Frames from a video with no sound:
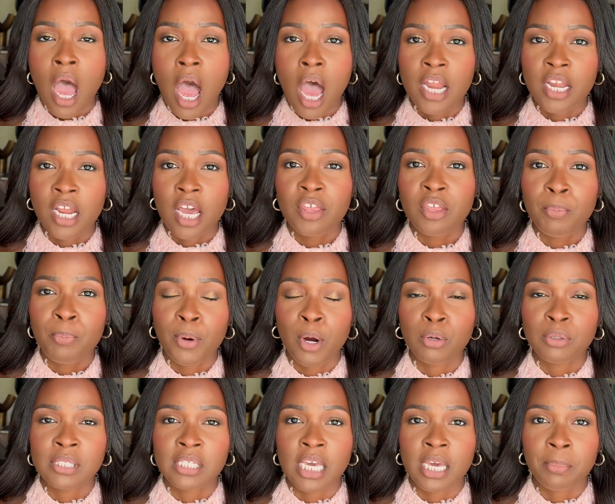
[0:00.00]
Another
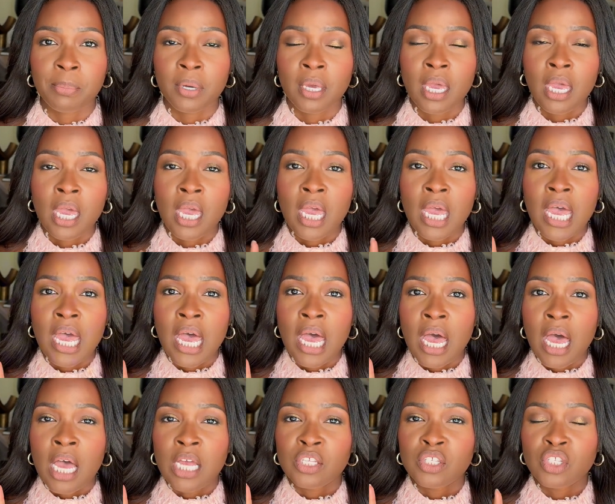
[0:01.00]
pro tip,
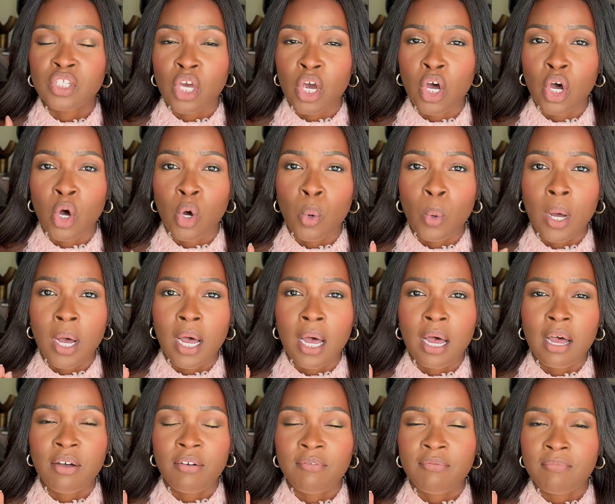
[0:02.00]

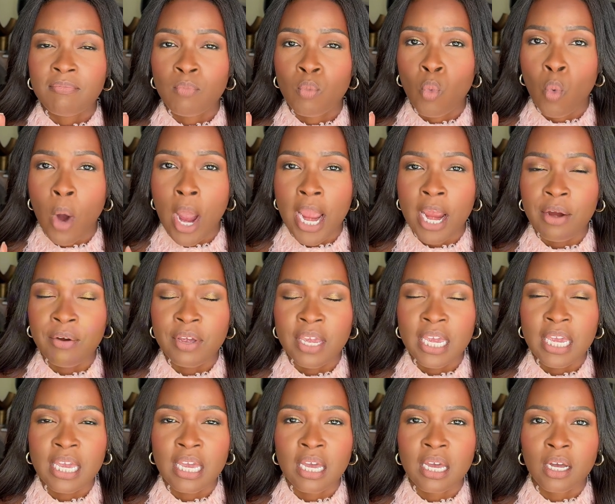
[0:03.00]
so
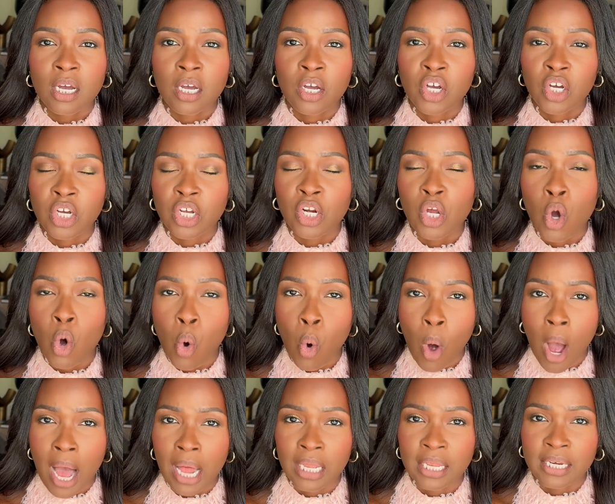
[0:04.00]
wearing good
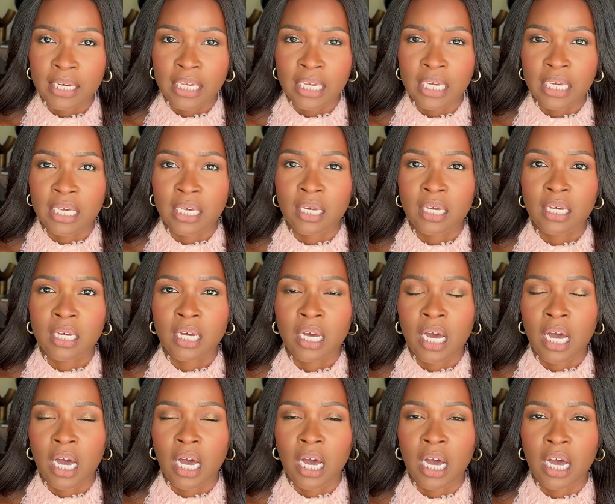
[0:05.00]
quality
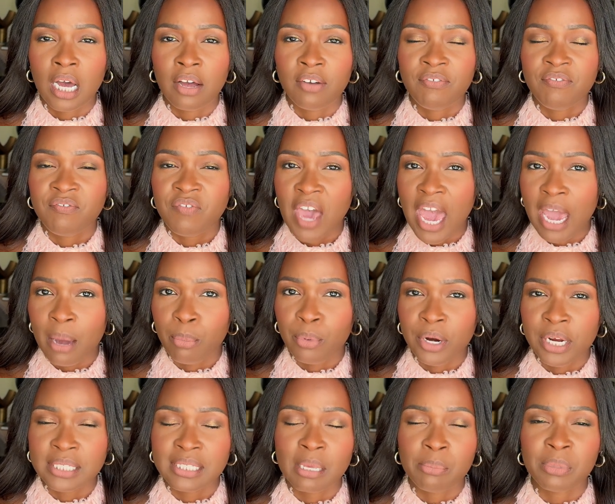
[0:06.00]

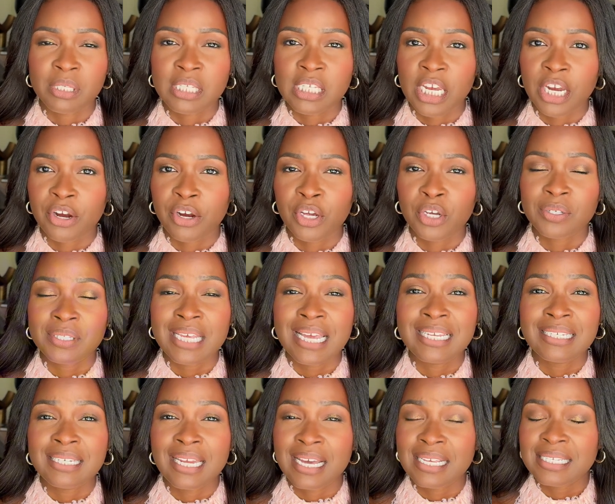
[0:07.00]
fabrics and materials,
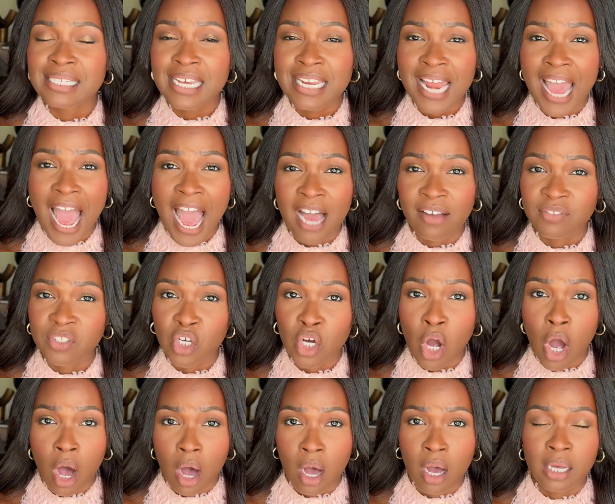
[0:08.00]
it doesn't have to
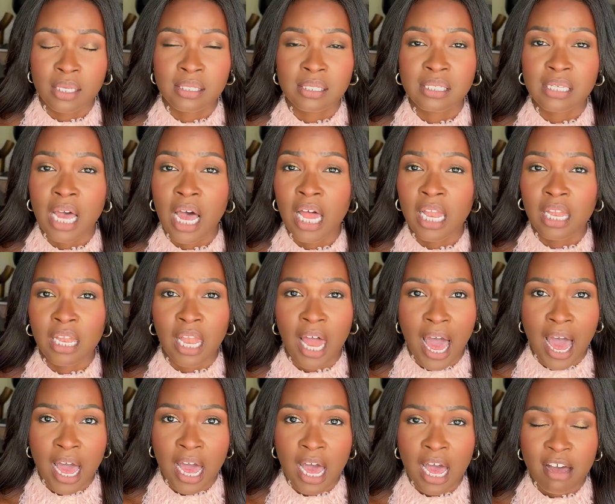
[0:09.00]
cost a
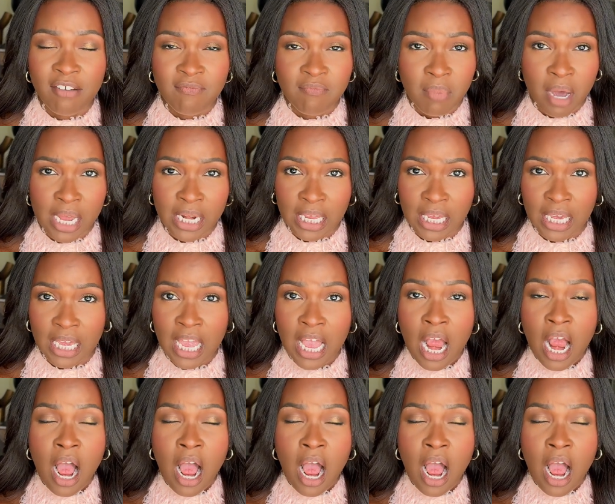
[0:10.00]
lot of money.